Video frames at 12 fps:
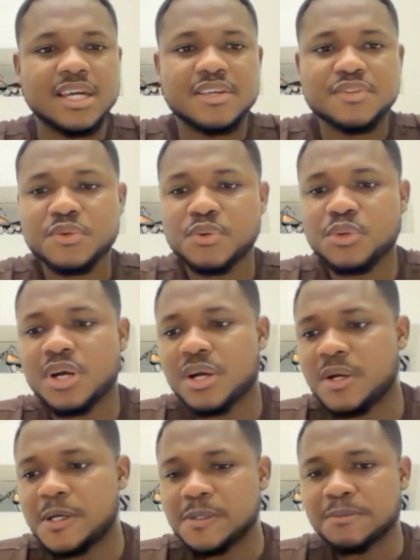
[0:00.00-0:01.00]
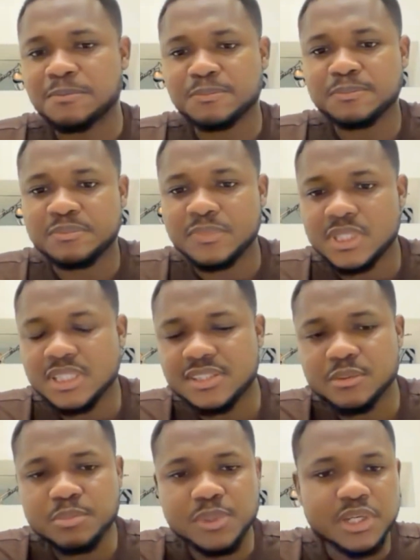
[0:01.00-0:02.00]
So it's
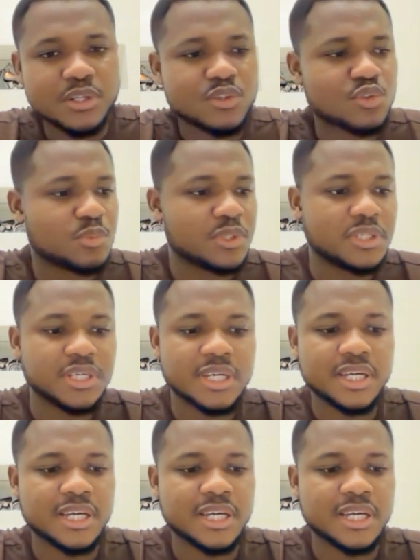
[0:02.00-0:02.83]
a pleasure to be here